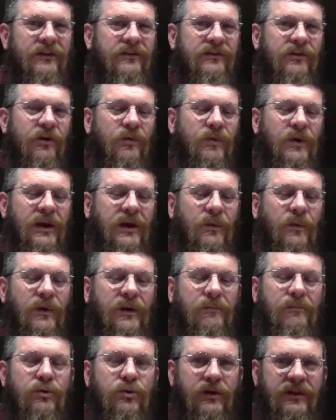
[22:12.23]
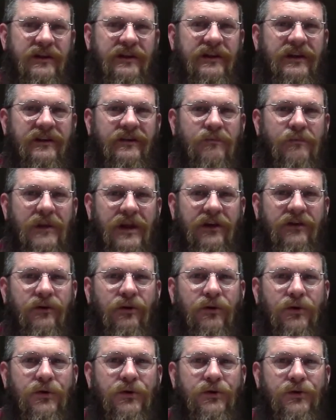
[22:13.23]
So we put these
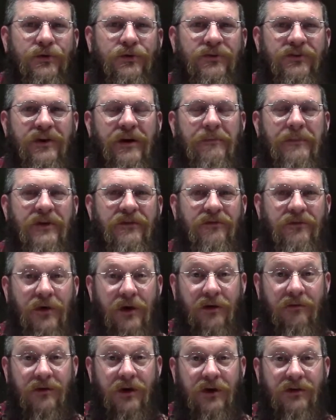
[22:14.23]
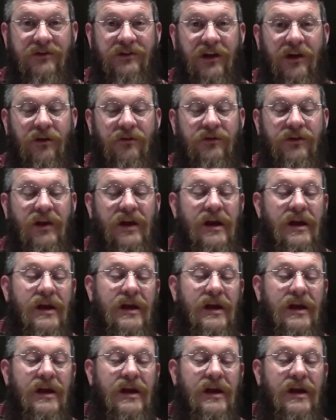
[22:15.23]
mental hurdles up in front of ourselves.